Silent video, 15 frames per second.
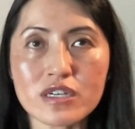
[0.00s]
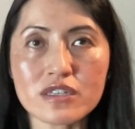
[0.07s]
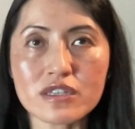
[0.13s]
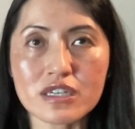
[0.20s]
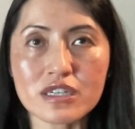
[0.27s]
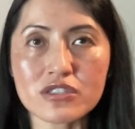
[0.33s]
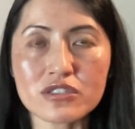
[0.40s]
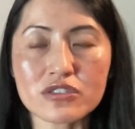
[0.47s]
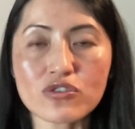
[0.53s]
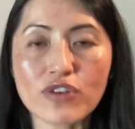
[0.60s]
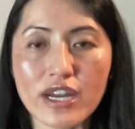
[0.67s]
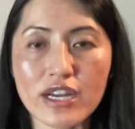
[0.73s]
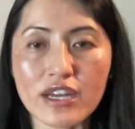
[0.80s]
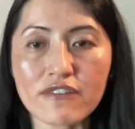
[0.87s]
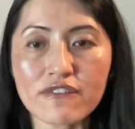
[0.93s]
or the
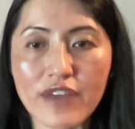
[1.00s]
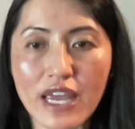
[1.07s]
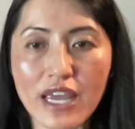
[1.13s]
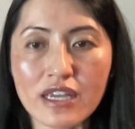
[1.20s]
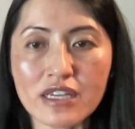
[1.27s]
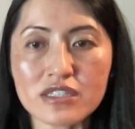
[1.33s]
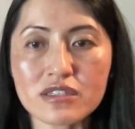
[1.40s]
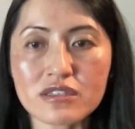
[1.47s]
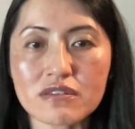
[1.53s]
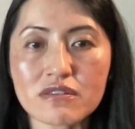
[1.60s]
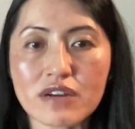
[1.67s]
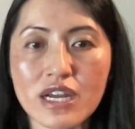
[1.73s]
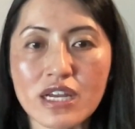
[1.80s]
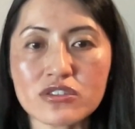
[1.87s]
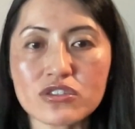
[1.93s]
training phase,
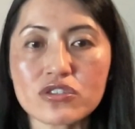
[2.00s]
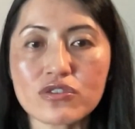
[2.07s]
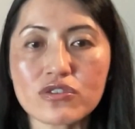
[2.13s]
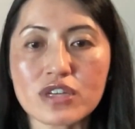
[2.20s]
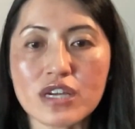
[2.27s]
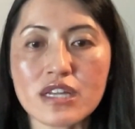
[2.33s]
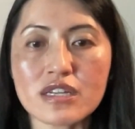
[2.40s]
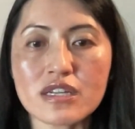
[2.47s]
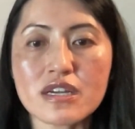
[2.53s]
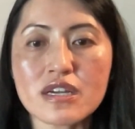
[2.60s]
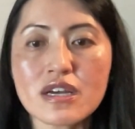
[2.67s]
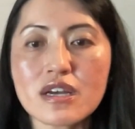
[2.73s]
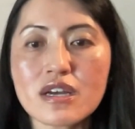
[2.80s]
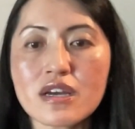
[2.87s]
right? So then